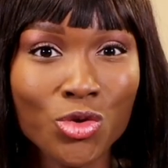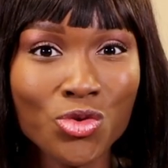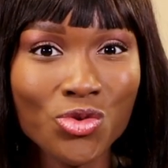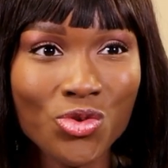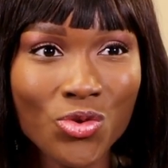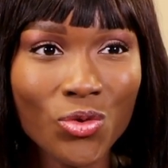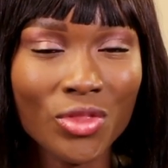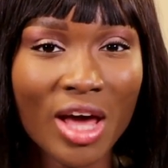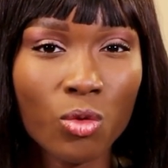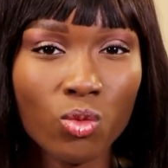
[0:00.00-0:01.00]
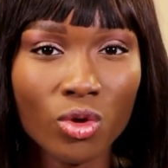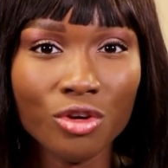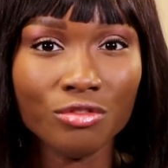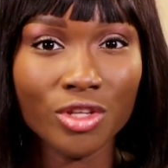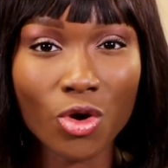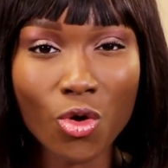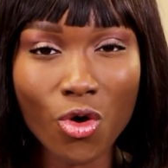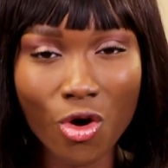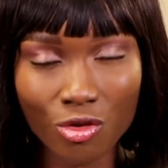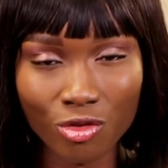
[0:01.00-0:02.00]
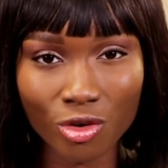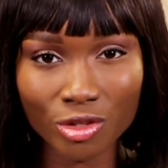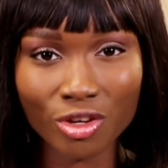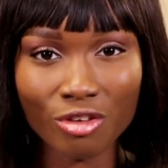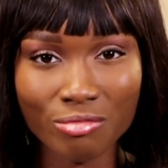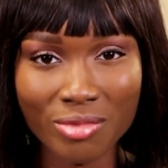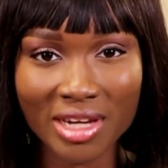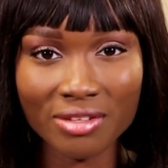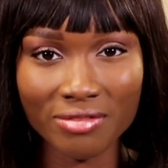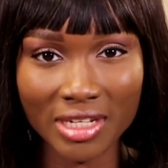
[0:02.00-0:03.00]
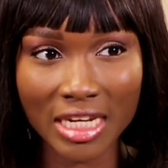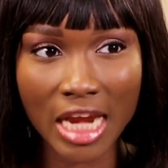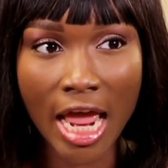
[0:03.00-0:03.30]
you know that one of the horrors of breastfeeding